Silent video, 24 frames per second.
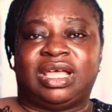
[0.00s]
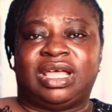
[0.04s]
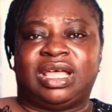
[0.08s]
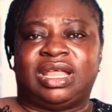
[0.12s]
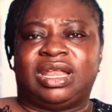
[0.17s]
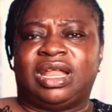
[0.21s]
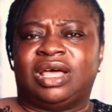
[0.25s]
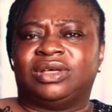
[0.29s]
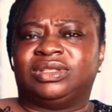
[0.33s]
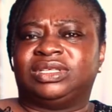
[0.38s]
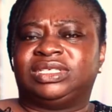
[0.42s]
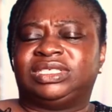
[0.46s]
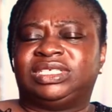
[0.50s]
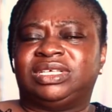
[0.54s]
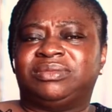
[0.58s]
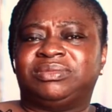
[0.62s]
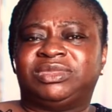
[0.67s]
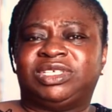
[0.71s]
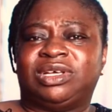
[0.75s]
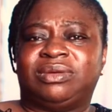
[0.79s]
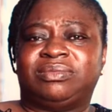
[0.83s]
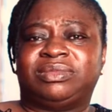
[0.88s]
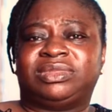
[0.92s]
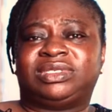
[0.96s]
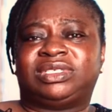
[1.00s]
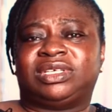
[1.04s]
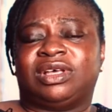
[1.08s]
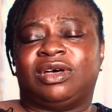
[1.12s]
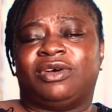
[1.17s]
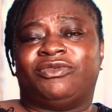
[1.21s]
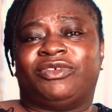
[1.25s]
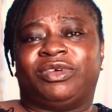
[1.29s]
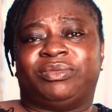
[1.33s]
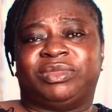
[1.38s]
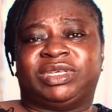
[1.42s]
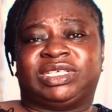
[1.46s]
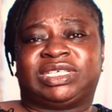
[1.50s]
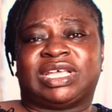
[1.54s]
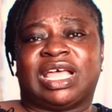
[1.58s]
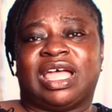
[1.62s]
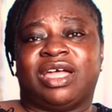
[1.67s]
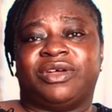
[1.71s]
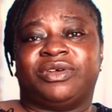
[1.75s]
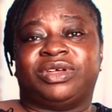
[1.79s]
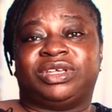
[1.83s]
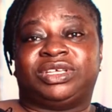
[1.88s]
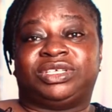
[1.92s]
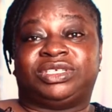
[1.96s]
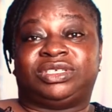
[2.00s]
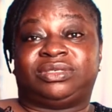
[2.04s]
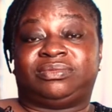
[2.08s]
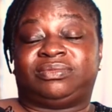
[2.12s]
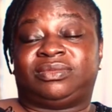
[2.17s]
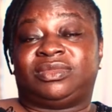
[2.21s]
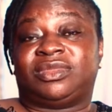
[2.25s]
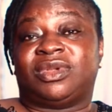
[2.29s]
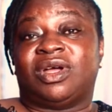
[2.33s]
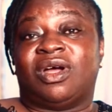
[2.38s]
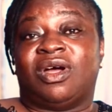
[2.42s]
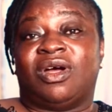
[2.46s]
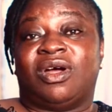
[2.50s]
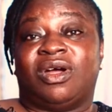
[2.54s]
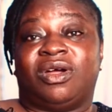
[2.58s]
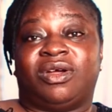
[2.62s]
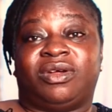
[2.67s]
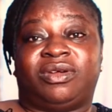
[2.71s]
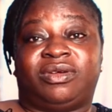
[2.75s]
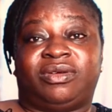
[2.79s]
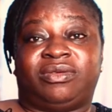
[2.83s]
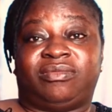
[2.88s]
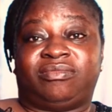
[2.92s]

Now, the symptoms of a miscarriage are